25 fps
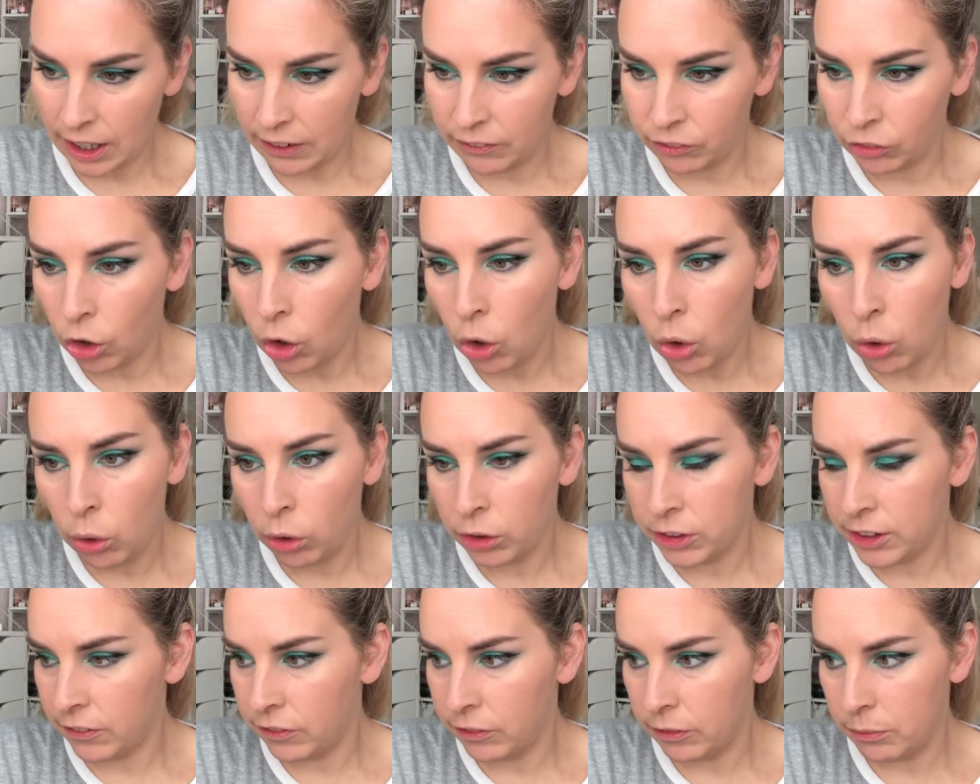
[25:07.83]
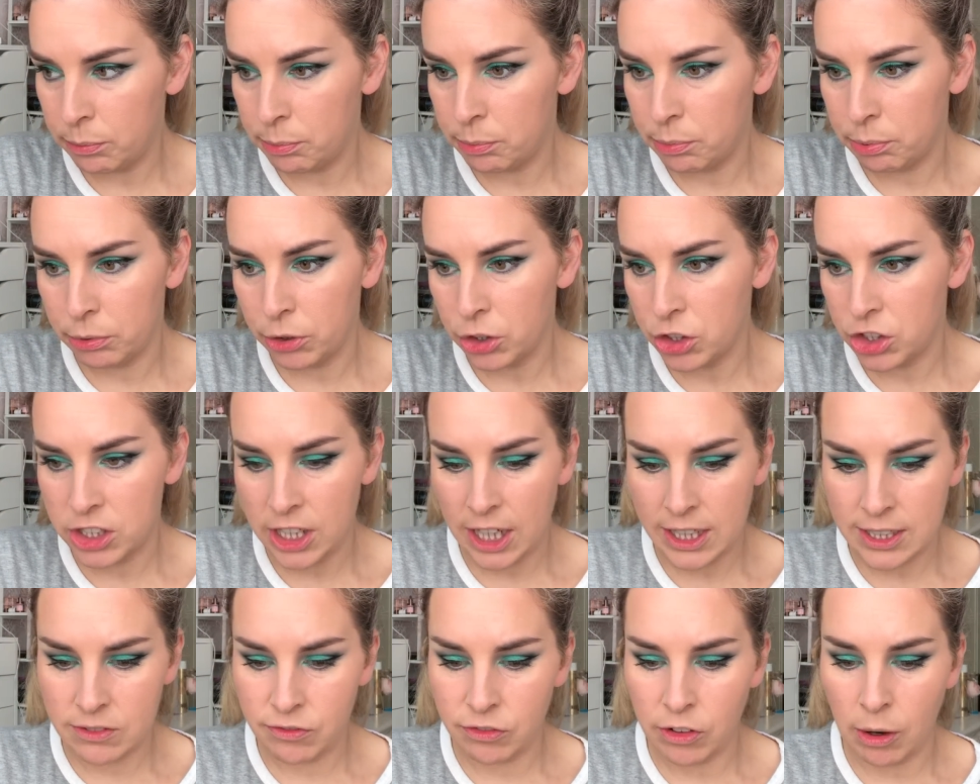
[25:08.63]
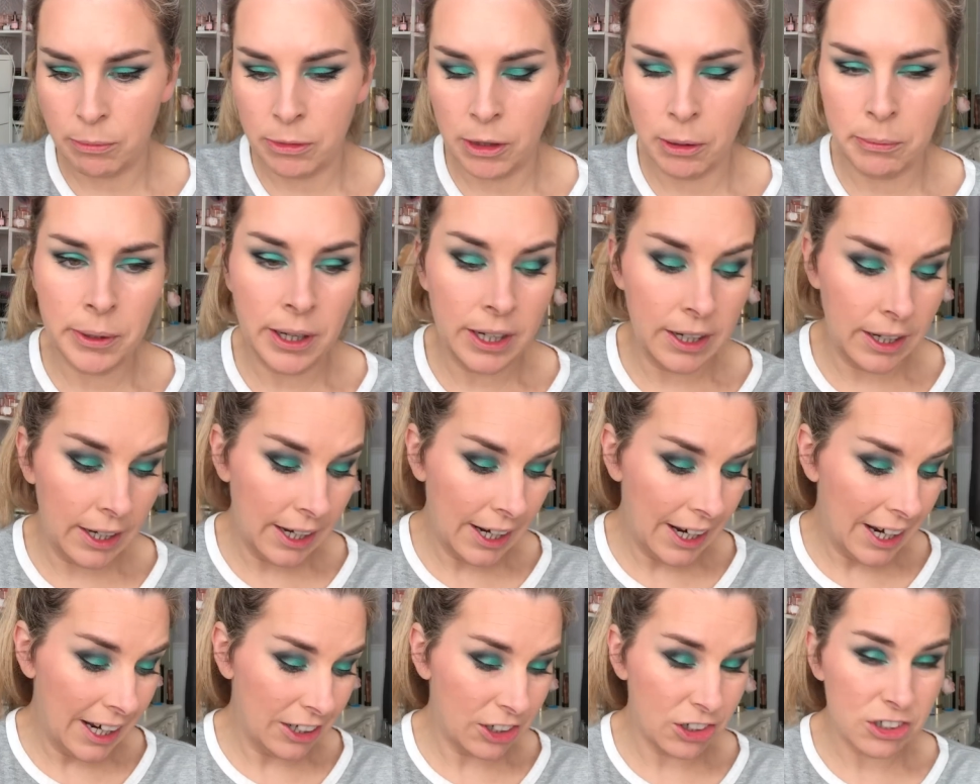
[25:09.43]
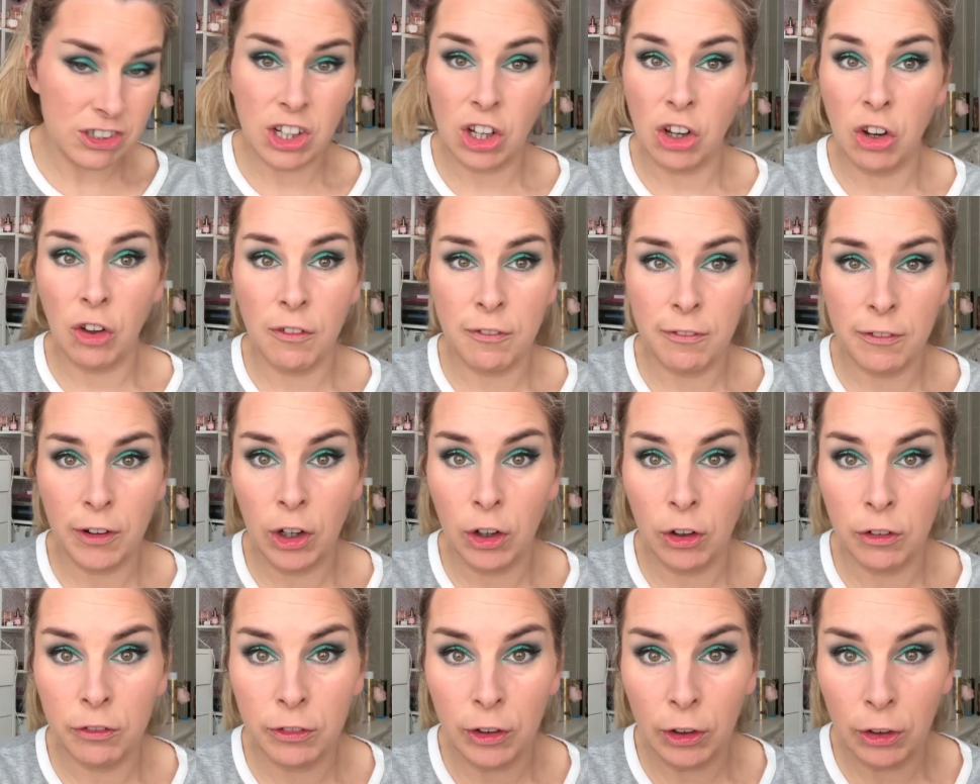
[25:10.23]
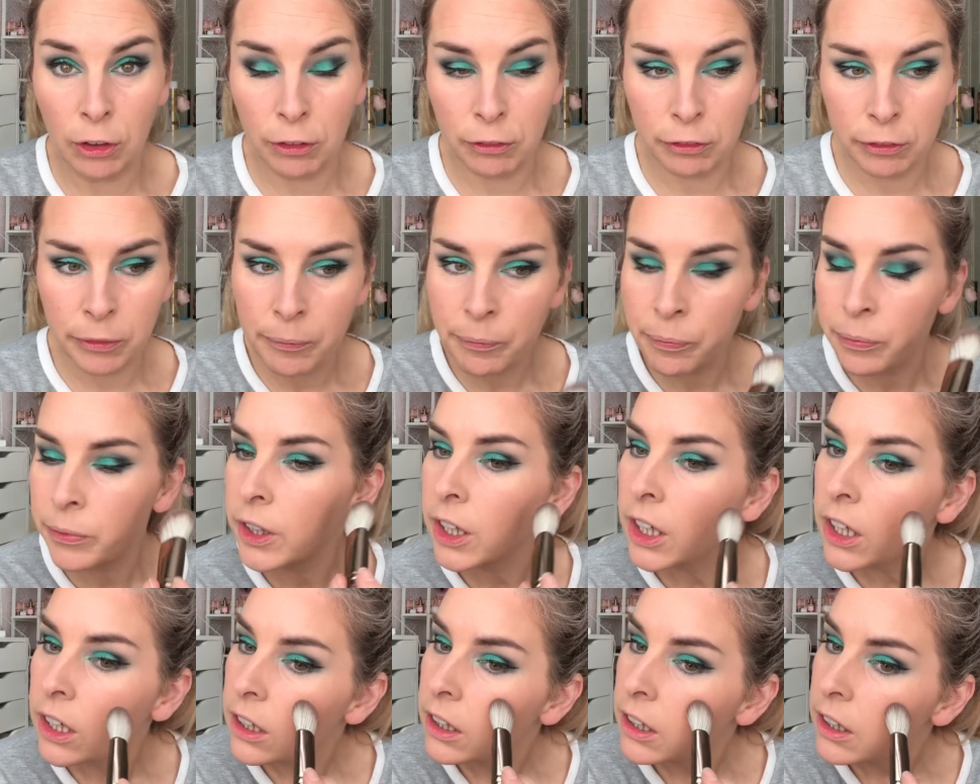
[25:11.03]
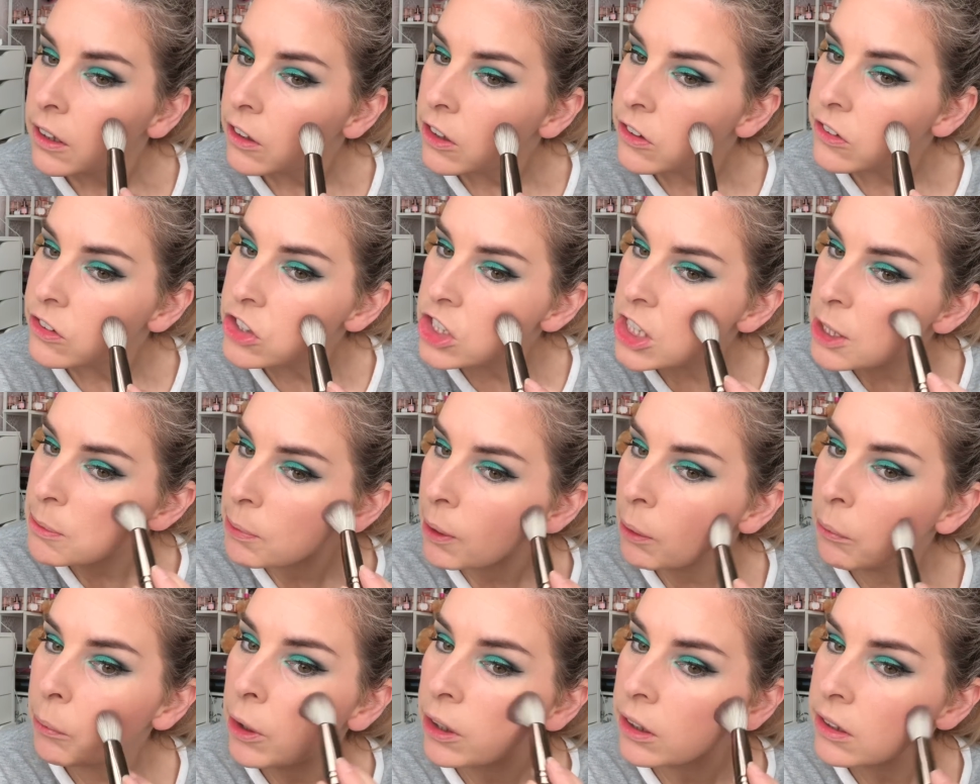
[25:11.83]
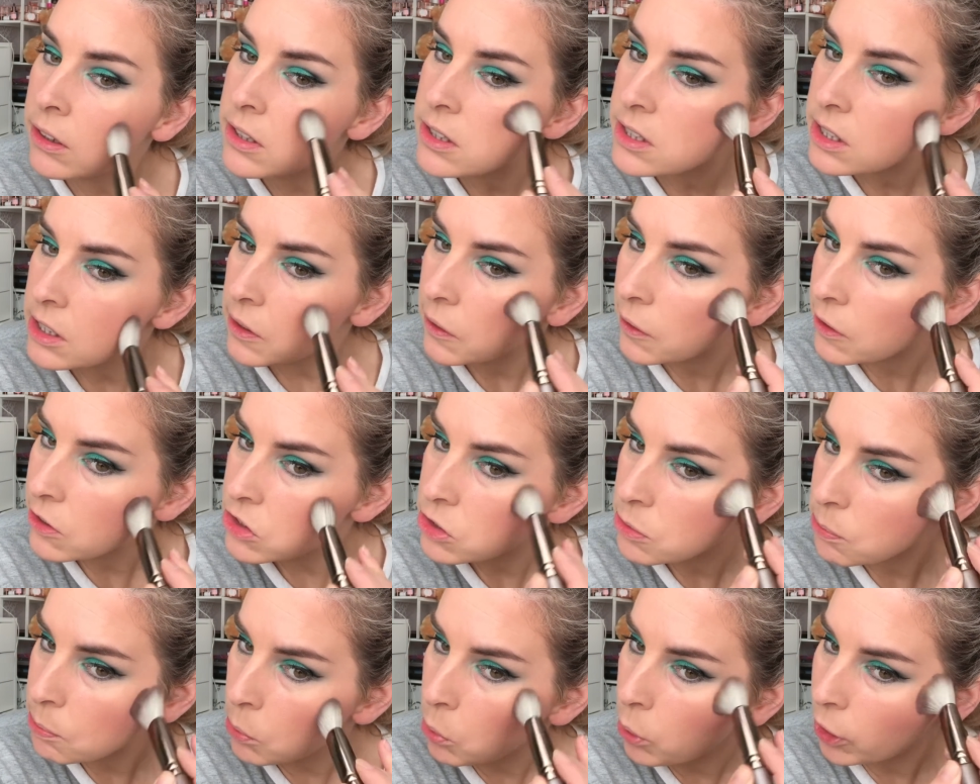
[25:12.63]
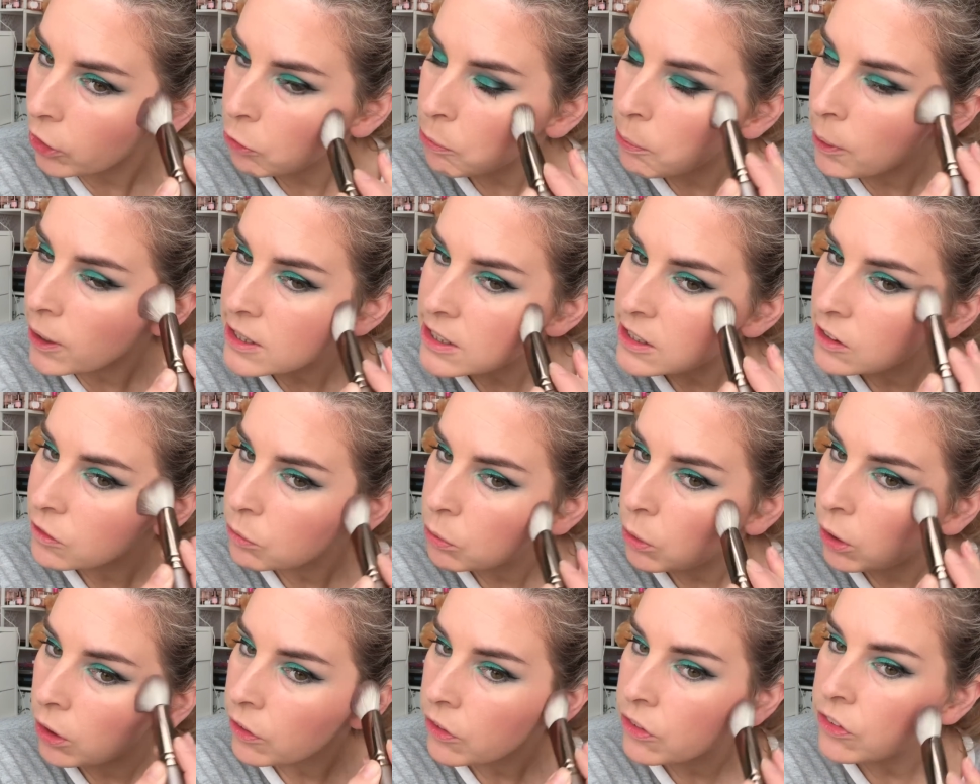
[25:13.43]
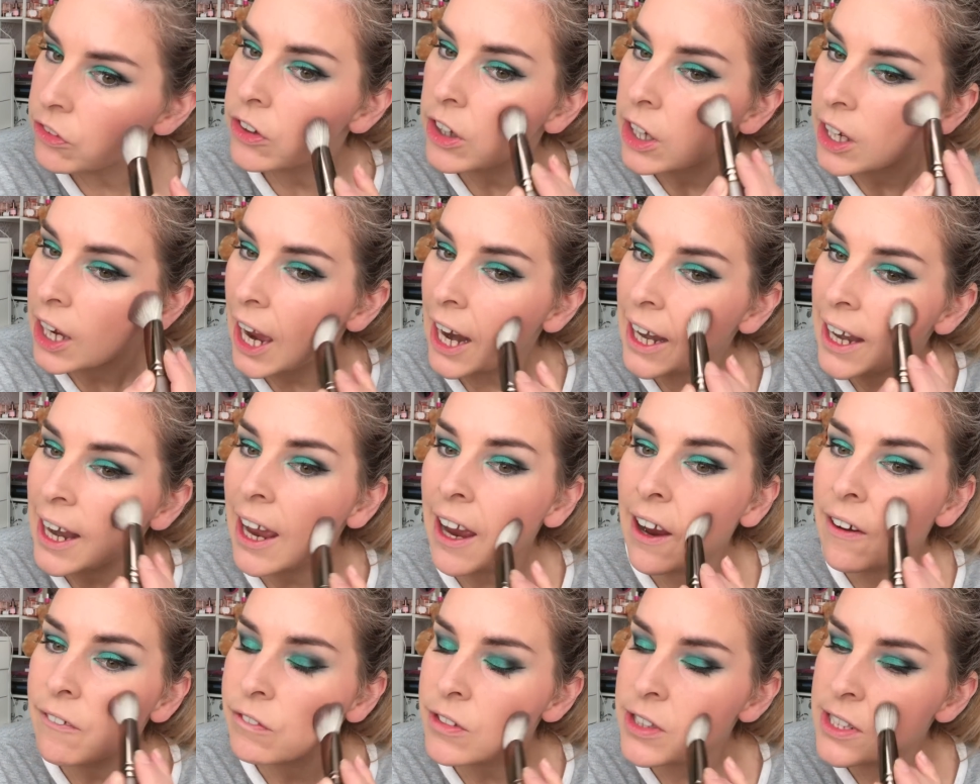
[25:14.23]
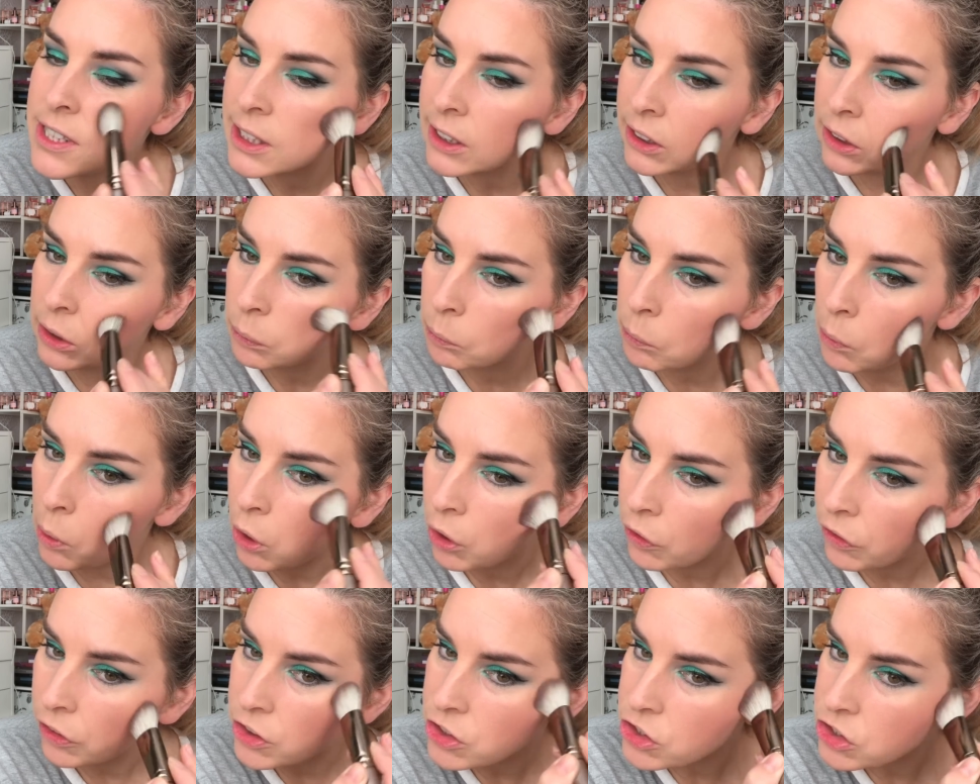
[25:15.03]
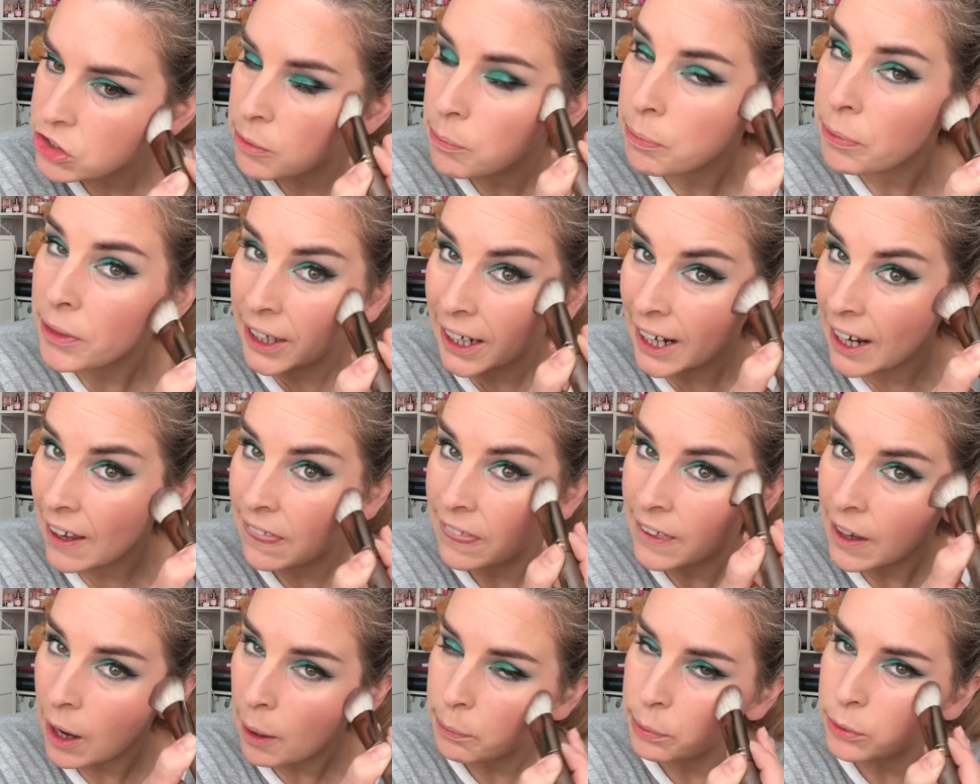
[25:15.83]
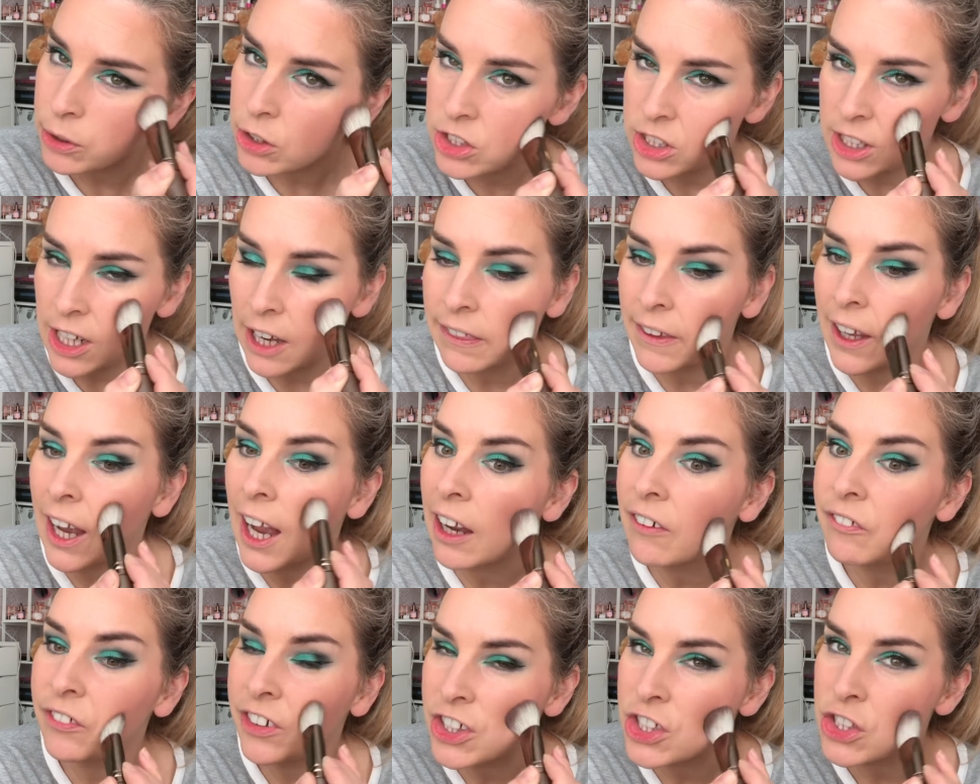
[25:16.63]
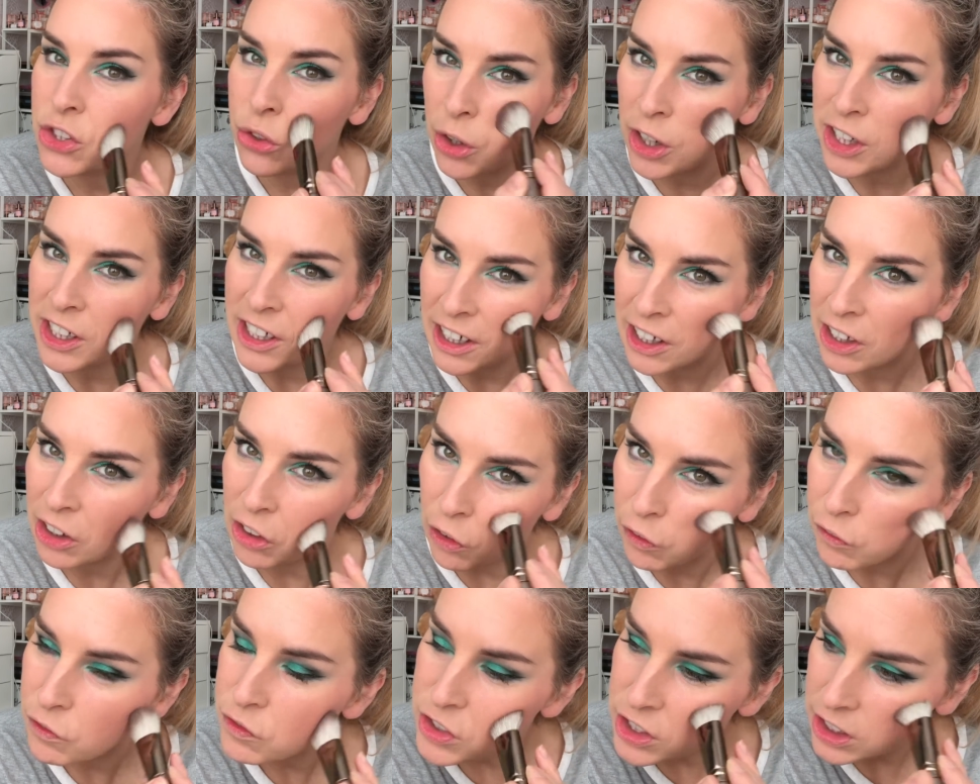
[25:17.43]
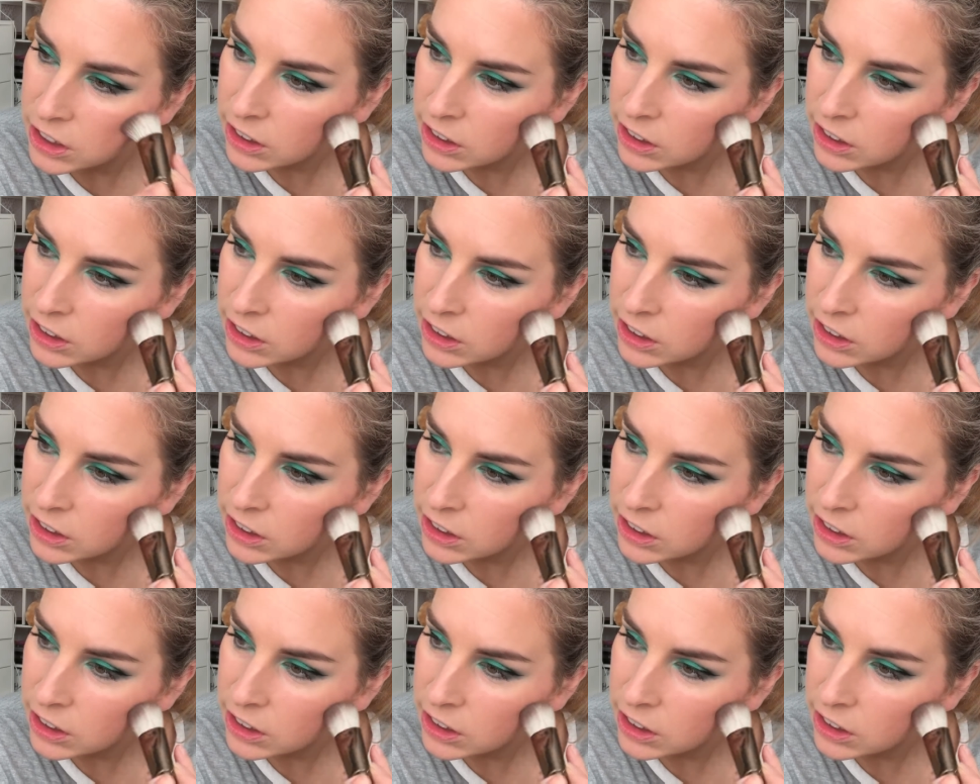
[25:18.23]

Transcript: I've got all different brush sets from them, and I just love, love, love. There's cheaper ones, there's more expensive ones, and every single one there's something in that brush set that I've enjoyed and loved.